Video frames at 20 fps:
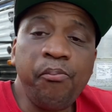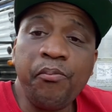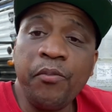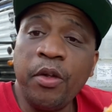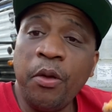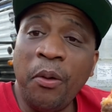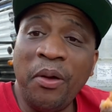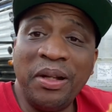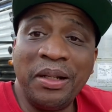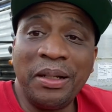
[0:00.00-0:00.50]

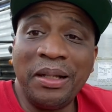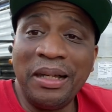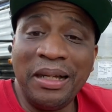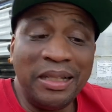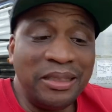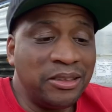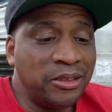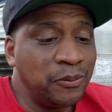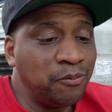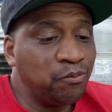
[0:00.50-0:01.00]
All right,
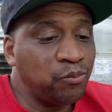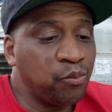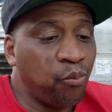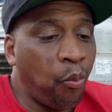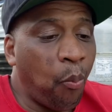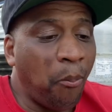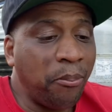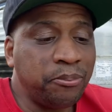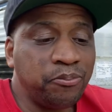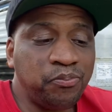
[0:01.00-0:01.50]
guys.
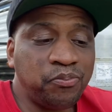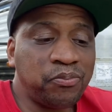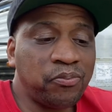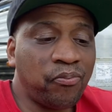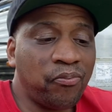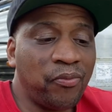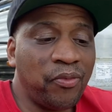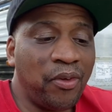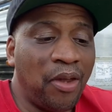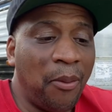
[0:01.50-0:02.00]

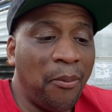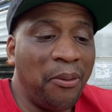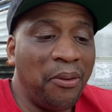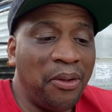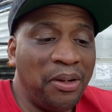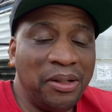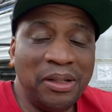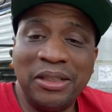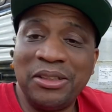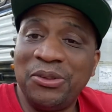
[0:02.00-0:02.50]
I'm
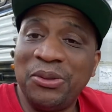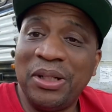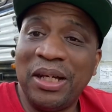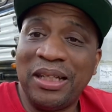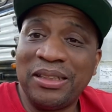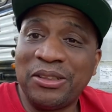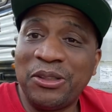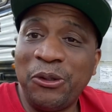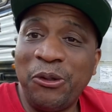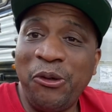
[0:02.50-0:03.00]
going to let you
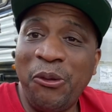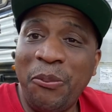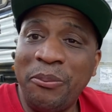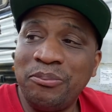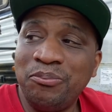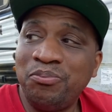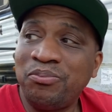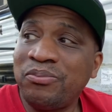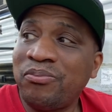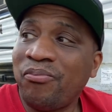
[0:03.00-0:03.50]
guys go.
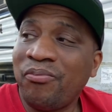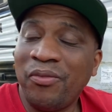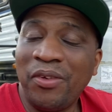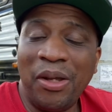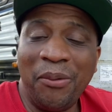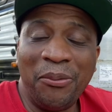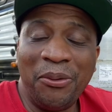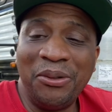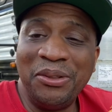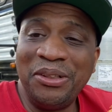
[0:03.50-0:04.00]

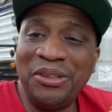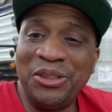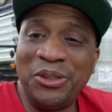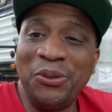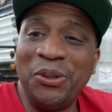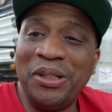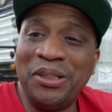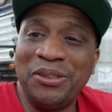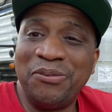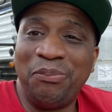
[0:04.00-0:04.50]
I'm going to
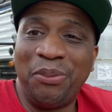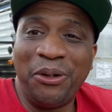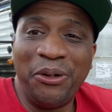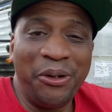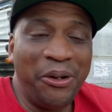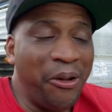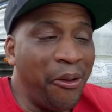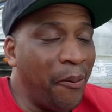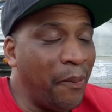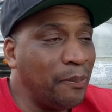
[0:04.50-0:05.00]
enjoy this
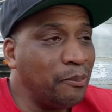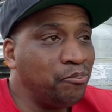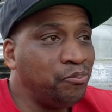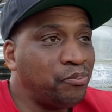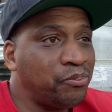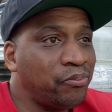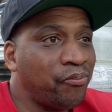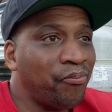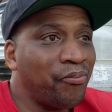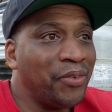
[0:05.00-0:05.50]
burger.
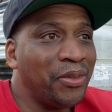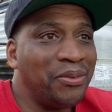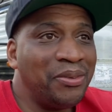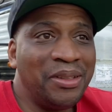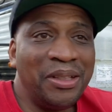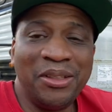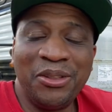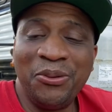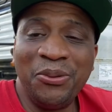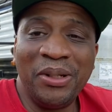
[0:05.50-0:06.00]

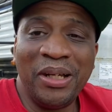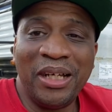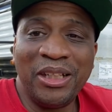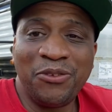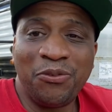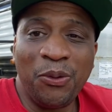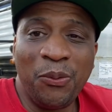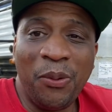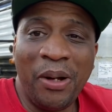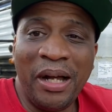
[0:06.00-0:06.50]
Thank you guys
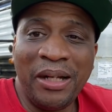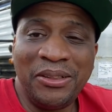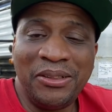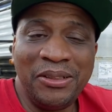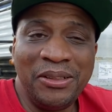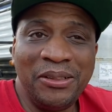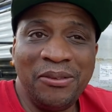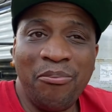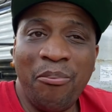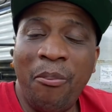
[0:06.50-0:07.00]
for
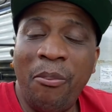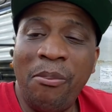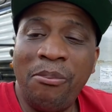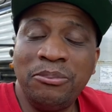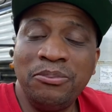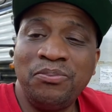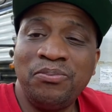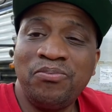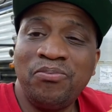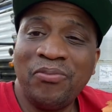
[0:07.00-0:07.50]
watching.
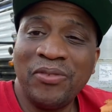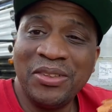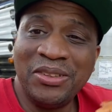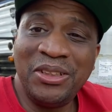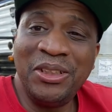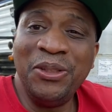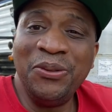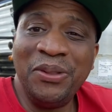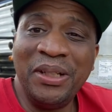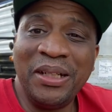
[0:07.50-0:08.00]

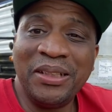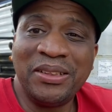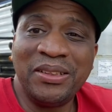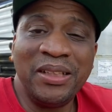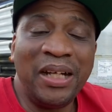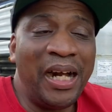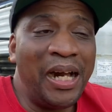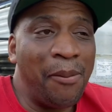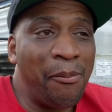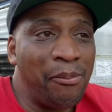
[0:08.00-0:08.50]
See you next
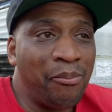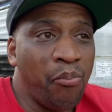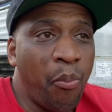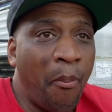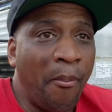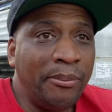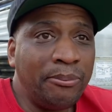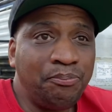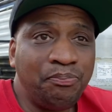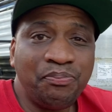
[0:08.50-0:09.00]
time.
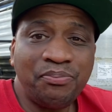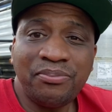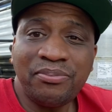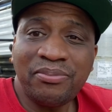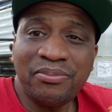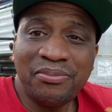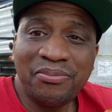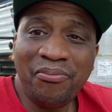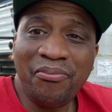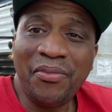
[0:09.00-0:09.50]

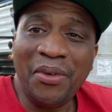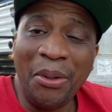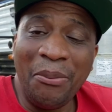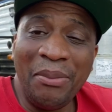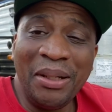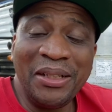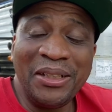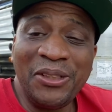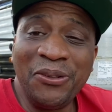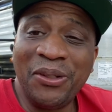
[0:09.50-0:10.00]

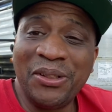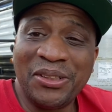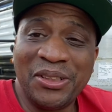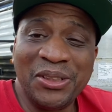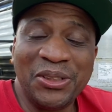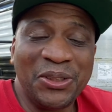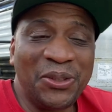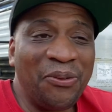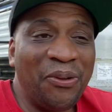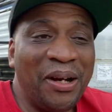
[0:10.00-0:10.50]
Make sure to
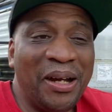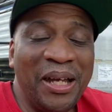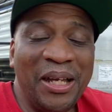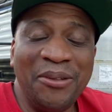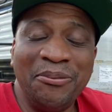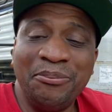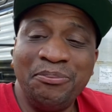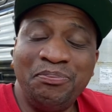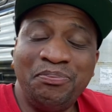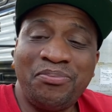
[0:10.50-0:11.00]

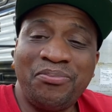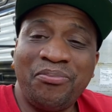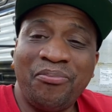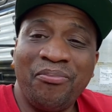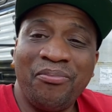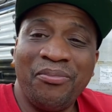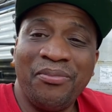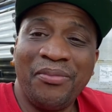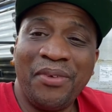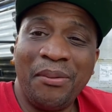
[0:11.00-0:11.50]
subscribe,
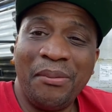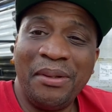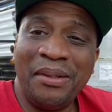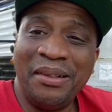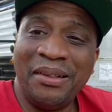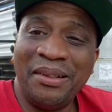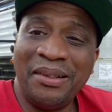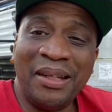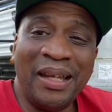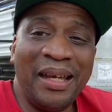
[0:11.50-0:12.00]

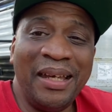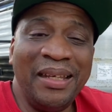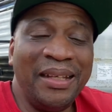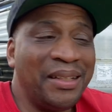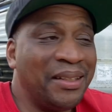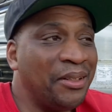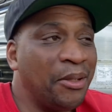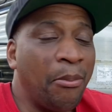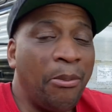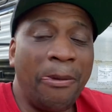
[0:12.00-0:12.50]
like,
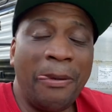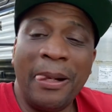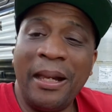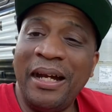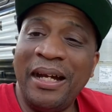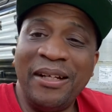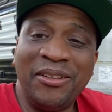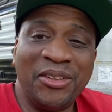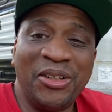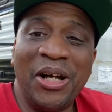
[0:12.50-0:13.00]

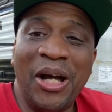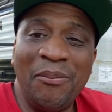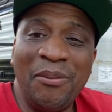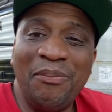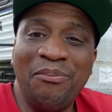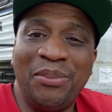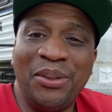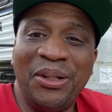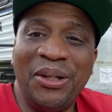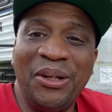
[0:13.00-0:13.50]
and
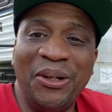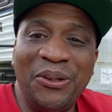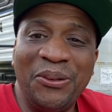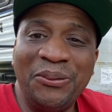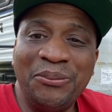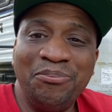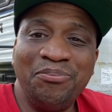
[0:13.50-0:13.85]
comment below.